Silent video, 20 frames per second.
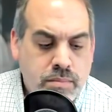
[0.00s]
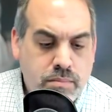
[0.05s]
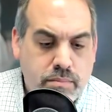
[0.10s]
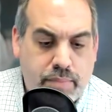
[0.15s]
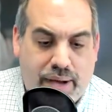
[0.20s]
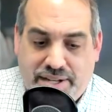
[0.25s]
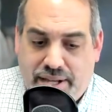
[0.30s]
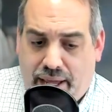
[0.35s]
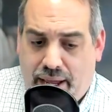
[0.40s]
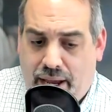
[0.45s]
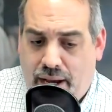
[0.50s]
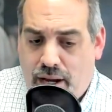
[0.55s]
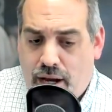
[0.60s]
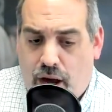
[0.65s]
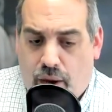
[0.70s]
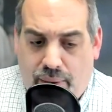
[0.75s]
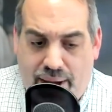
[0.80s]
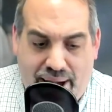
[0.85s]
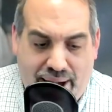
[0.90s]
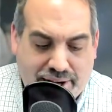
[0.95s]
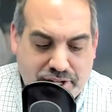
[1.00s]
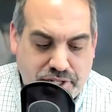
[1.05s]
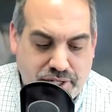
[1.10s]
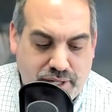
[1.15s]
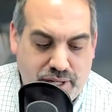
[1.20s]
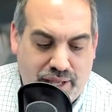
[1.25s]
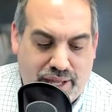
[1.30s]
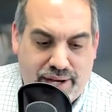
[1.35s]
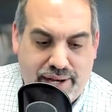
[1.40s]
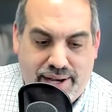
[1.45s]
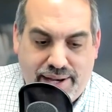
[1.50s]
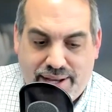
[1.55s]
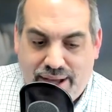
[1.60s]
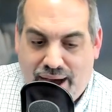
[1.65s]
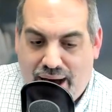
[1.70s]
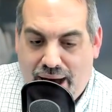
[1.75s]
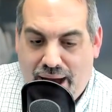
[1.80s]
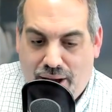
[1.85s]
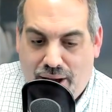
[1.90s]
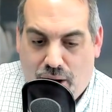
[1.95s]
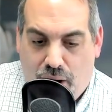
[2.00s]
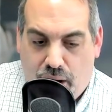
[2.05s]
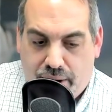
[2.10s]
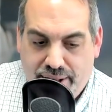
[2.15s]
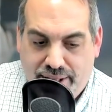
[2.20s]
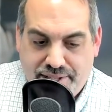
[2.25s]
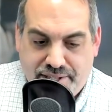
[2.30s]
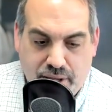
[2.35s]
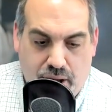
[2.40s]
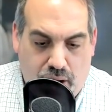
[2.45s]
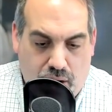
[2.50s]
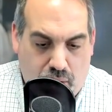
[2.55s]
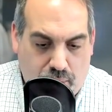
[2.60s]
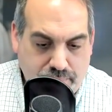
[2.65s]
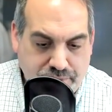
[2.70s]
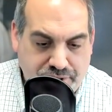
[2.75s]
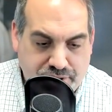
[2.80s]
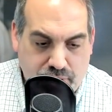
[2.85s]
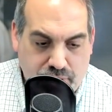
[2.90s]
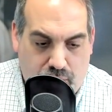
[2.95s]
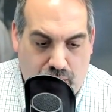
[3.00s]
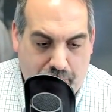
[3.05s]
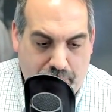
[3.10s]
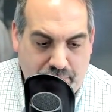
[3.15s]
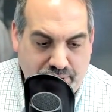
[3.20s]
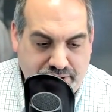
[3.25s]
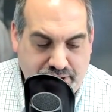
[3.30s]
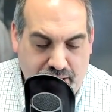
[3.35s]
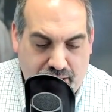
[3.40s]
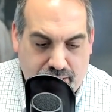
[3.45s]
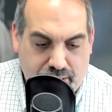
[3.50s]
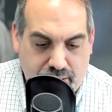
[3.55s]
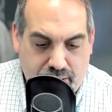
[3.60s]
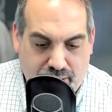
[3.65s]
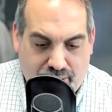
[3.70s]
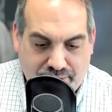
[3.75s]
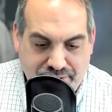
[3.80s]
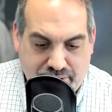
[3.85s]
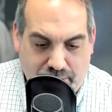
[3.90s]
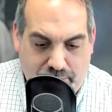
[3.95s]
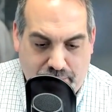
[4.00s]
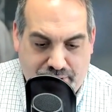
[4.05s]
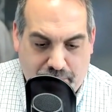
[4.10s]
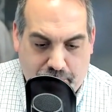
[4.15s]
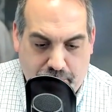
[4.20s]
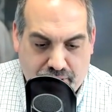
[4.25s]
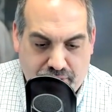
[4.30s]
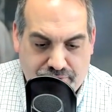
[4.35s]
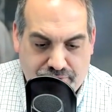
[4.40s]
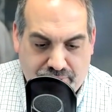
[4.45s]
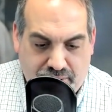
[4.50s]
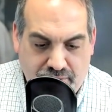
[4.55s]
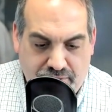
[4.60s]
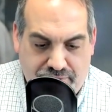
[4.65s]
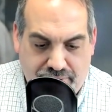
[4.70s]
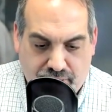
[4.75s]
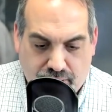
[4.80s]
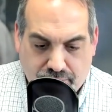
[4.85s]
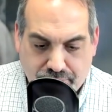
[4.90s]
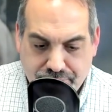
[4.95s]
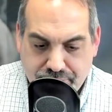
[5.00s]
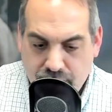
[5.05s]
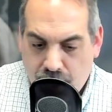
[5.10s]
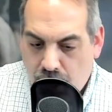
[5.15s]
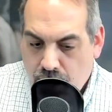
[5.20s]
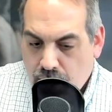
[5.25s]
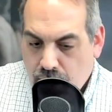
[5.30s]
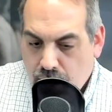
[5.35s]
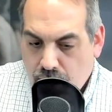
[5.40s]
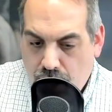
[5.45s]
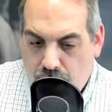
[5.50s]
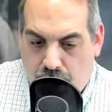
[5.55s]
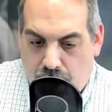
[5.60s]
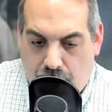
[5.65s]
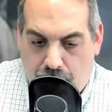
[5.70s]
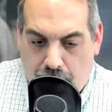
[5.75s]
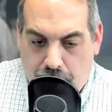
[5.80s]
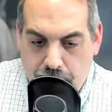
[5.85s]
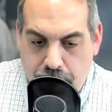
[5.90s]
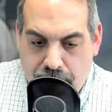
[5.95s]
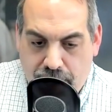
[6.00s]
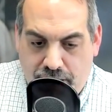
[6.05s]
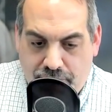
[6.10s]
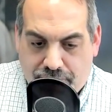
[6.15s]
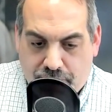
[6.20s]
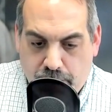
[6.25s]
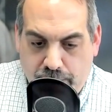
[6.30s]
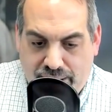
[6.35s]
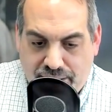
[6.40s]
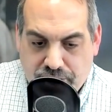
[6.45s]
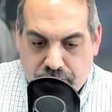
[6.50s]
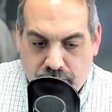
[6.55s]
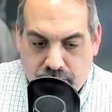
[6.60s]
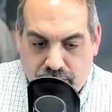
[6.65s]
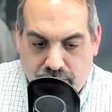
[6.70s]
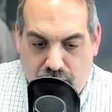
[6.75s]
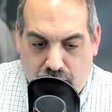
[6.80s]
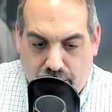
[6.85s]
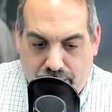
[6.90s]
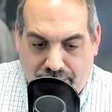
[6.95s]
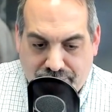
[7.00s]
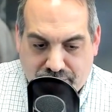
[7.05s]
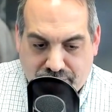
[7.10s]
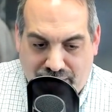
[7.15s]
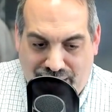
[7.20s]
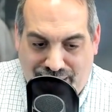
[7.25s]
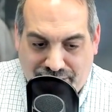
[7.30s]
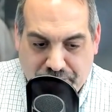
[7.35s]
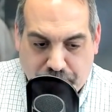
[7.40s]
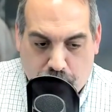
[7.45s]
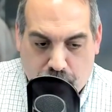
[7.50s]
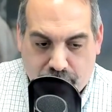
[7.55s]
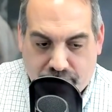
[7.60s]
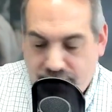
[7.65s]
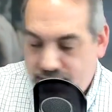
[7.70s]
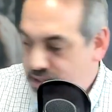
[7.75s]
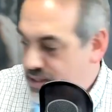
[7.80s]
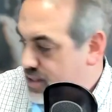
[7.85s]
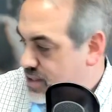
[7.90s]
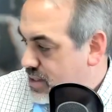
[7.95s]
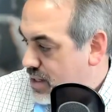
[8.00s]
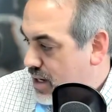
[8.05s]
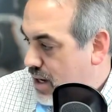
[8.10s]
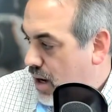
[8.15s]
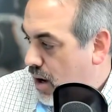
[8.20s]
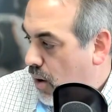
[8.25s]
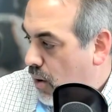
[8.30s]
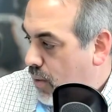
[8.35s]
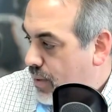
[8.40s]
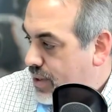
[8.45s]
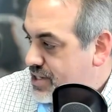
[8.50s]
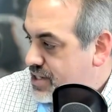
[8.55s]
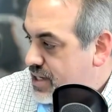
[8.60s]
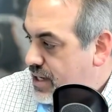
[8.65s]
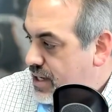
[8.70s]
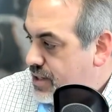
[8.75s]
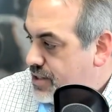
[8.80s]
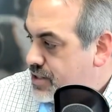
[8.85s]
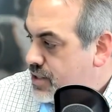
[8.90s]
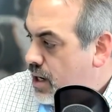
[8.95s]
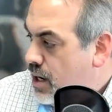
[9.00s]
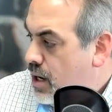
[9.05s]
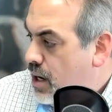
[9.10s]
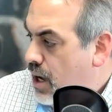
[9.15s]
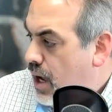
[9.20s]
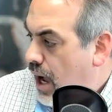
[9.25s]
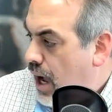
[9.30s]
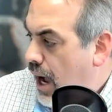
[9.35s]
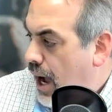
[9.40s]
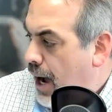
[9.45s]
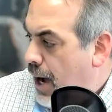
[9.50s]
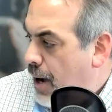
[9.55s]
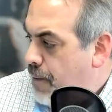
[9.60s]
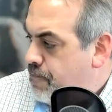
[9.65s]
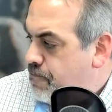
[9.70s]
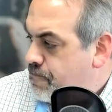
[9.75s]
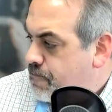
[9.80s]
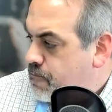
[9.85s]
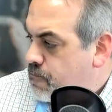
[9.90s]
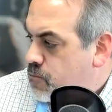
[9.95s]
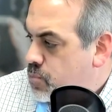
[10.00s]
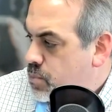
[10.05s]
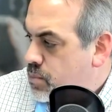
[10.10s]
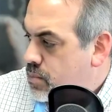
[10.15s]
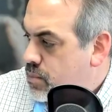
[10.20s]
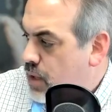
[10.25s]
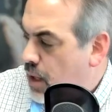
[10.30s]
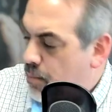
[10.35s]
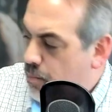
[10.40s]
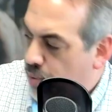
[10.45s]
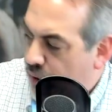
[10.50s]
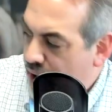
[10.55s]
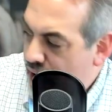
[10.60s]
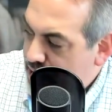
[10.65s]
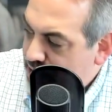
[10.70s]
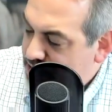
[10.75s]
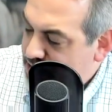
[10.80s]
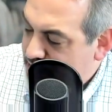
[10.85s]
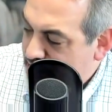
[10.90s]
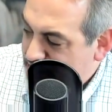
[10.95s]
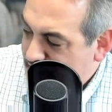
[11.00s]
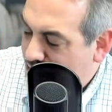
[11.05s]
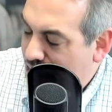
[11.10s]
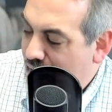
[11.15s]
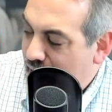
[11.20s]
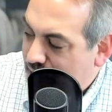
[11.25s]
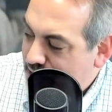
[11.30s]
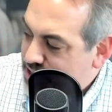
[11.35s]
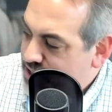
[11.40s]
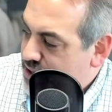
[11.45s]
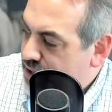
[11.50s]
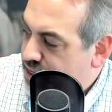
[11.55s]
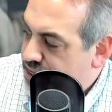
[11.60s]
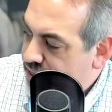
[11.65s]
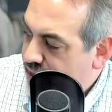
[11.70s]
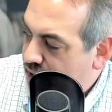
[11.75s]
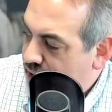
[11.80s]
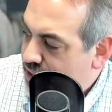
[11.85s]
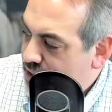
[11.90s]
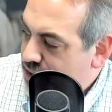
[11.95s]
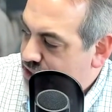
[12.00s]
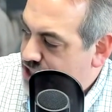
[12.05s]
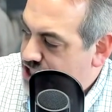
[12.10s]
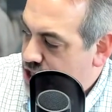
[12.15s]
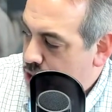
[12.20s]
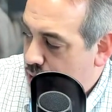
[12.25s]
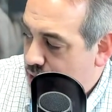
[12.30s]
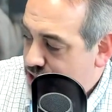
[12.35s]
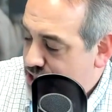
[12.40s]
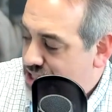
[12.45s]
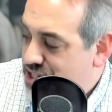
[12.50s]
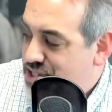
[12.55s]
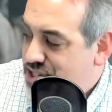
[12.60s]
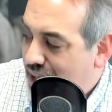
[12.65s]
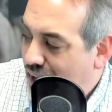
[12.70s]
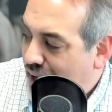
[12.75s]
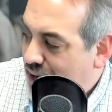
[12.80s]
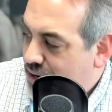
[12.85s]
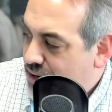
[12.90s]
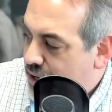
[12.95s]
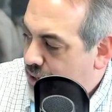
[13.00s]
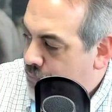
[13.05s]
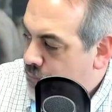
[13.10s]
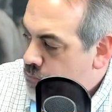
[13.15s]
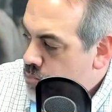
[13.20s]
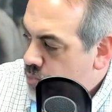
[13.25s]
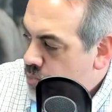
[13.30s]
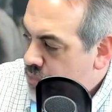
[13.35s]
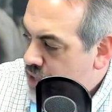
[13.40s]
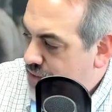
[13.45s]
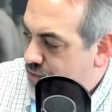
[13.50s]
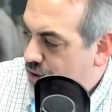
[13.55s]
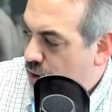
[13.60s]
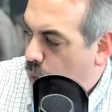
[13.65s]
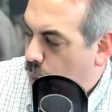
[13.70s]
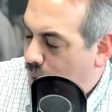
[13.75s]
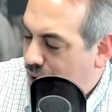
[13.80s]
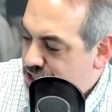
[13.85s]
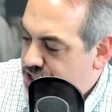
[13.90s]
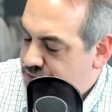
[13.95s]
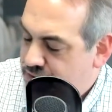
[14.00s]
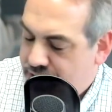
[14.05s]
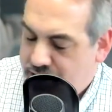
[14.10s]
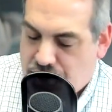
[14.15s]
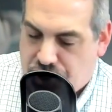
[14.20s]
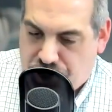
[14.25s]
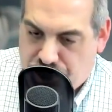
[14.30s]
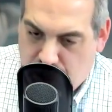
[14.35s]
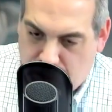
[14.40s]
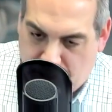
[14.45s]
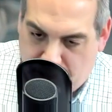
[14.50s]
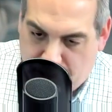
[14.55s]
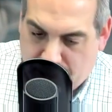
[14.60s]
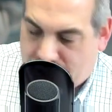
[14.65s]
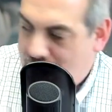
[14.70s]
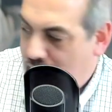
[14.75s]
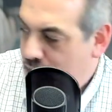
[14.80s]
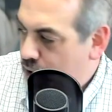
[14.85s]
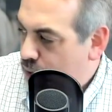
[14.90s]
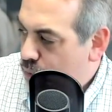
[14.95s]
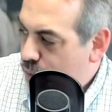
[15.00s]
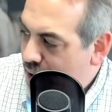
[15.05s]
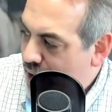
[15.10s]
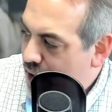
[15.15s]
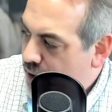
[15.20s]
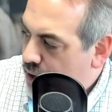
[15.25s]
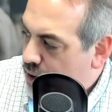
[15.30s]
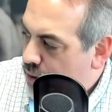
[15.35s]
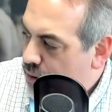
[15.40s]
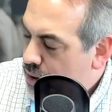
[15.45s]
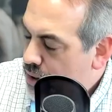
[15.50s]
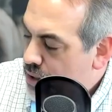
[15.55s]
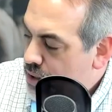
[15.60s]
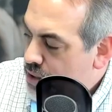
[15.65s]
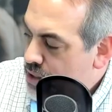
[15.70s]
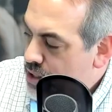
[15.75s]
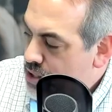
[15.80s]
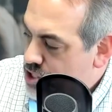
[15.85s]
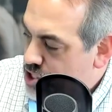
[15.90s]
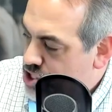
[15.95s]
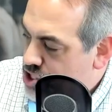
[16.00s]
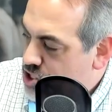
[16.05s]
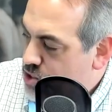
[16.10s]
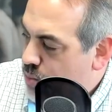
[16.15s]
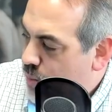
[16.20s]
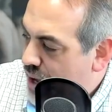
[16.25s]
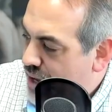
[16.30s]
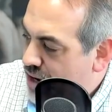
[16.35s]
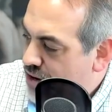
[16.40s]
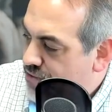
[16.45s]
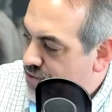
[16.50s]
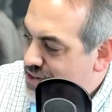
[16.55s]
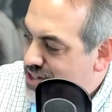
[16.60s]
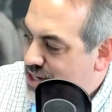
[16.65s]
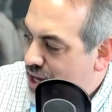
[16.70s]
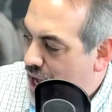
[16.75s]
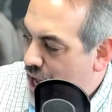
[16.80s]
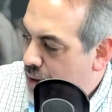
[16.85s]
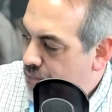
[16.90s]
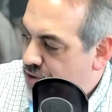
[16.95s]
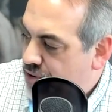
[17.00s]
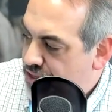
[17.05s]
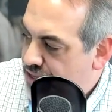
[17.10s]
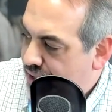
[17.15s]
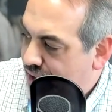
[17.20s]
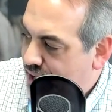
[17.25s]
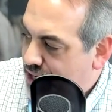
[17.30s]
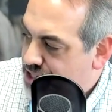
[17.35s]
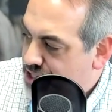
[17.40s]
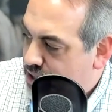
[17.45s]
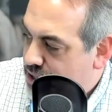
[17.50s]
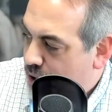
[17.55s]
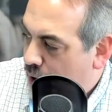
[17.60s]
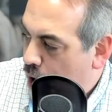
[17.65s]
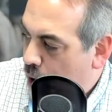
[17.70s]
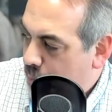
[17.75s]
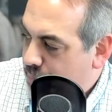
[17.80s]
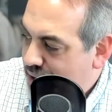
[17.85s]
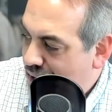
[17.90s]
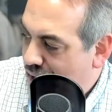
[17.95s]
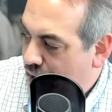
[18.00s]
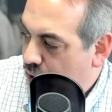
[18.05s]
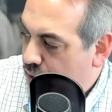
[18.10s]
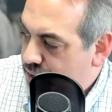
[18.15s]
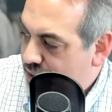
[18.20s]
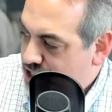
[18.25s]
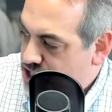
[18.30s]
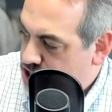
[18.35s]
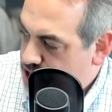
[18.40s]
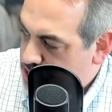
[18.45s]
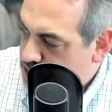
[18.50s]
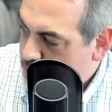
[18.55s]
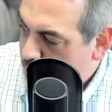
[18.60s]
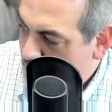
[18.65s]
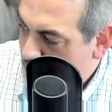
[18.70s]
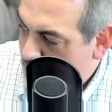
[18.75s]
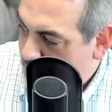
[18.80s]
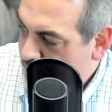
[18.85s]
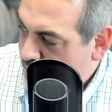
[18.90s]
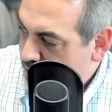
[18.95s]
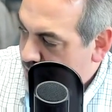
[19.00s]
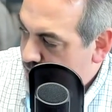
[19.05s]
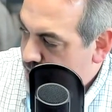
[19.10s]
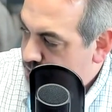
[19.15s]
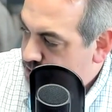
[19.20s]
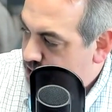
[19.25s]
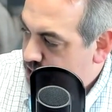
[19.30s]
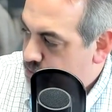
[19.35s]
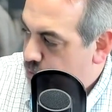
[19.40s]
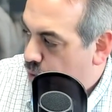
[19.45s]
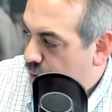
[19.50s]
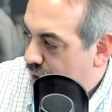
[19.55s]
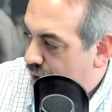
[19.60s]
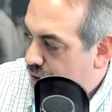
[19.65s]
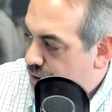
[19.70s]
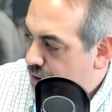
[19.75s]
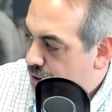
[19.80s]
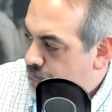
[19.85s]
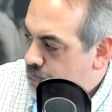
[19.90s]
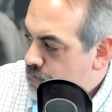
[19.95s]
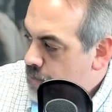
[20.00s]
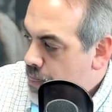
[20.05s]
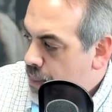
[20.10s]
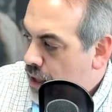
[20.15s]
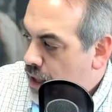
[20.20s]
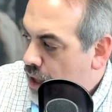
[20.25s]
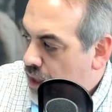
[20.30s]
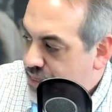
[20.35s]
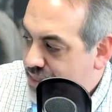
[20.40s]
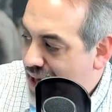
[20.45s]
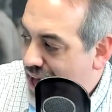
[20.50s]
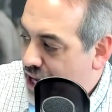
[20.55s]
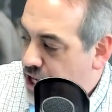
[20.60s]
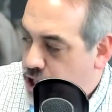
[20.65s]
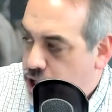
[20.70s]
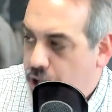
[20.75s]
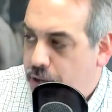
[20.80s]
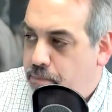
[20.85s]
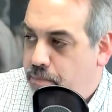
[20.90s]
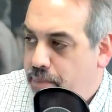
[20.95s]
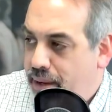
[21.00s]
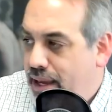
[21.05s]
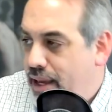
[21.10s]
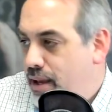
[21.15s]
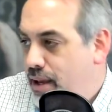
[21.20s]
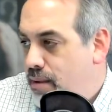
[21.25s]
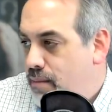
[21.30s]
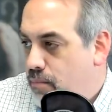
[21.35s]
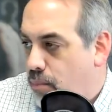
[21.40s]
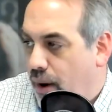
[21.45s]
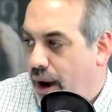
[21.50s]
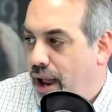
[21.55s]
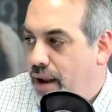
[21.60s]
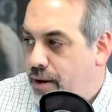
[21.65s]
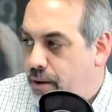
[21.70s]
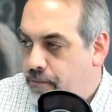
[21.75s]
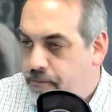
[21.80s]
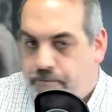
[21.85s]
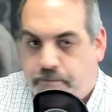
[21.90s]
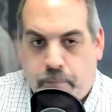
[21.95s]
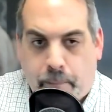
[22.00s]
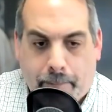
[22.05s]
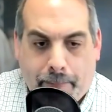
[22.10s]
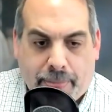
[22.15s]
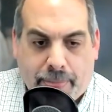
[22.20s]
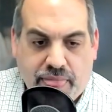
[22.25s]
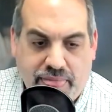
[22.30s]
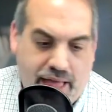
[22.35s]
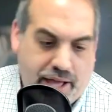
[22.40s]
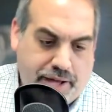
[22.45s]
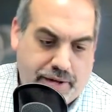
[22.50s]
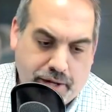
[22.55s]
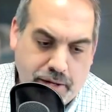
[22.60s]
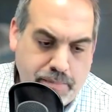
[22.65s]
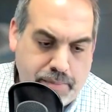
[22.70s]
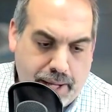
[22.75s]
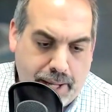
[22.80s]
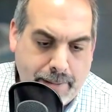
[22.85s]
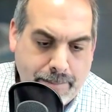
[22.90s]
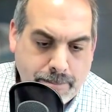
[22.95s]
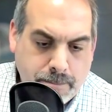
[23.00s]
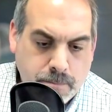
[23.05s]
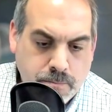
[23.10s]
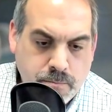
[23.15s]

by taking no action, letting it die on its own. So I'm going to take, like I said, I'm going to take my good friend Phil's information there as gospel, because it always is. Brandon says, I honestly think that she would have just signed it if it wasn't for the shooting in Colorado. She's just waiting for time for things to calm down. That's just my opinion, says Brandon. That could be, Brandon. That could be.